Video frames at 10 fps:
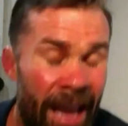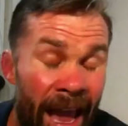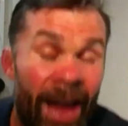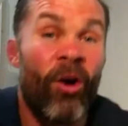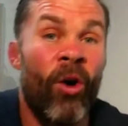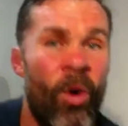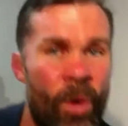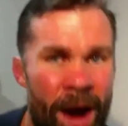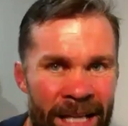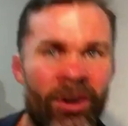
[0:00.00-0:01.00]
and
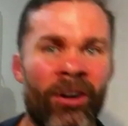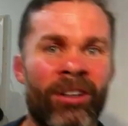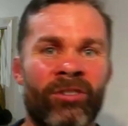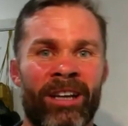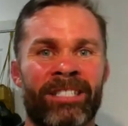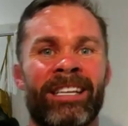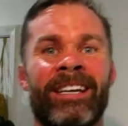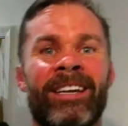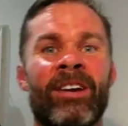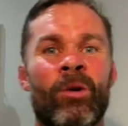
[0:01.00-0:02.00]
always got us
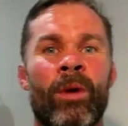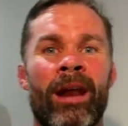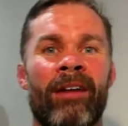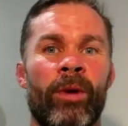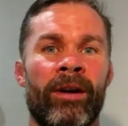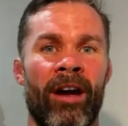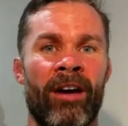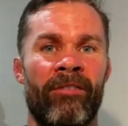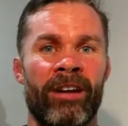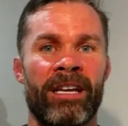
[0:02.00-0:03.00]
wrestling whenever we were
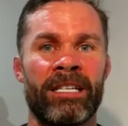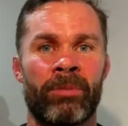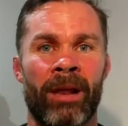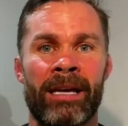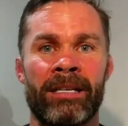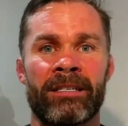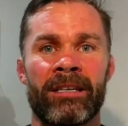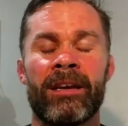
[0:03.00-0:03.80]
over at his place.